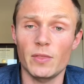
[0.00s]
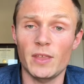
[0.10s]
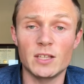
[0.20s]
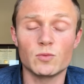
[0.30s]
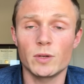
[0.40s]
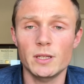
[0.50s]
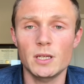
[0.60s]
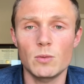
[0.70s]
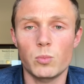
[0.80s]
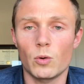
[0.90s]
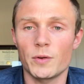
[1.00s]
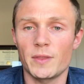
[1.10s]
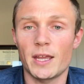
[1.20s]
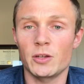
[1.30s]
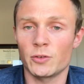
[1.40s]
it's really important
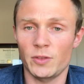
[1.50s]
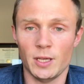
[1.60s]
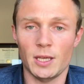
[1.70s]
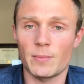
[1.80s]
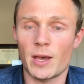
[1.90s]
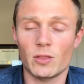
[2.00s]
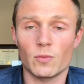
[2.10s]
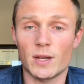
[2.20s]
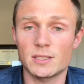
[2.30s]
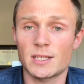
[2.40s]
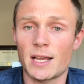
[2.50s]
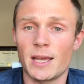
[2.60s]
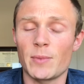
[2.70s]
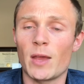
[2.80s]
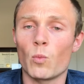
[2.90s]
that you're thinking about the rest
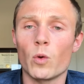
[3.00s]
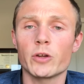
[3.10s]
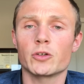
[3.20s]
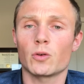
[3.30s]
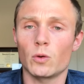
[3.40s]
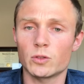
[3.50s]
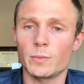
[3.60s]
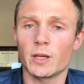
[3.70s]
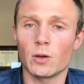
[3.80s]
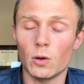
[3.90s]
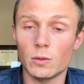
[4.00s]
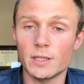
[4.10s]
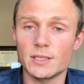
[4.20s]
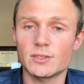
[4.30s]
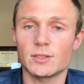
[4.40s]
time and what your ultimate goal
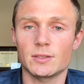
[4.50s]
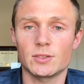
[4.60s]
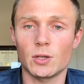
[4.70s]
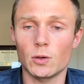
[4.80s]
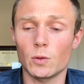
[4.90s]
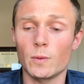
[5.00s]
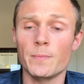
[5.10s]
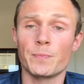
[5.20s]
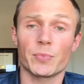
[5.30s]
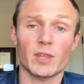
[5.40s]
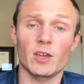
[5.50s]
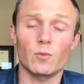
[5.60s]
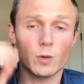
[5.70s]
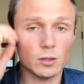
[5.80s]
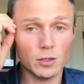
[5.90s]
is so if
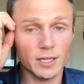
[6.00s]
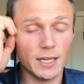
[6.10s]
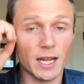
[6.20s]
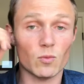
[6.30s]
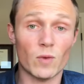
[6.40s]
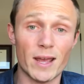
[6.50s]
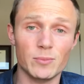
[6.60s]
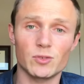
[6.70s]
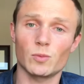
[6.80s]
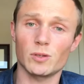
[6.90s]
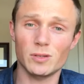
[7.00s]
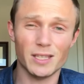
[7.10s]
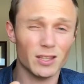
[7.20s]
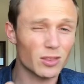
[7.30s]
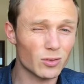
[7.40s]
we're looking at reps we're
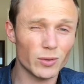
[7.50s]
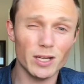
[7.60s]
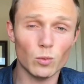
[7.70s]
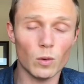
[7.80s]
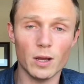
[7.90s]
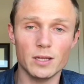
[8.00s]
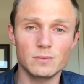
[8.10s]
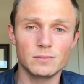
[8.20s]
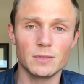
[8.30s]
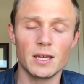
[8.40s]
looking three to one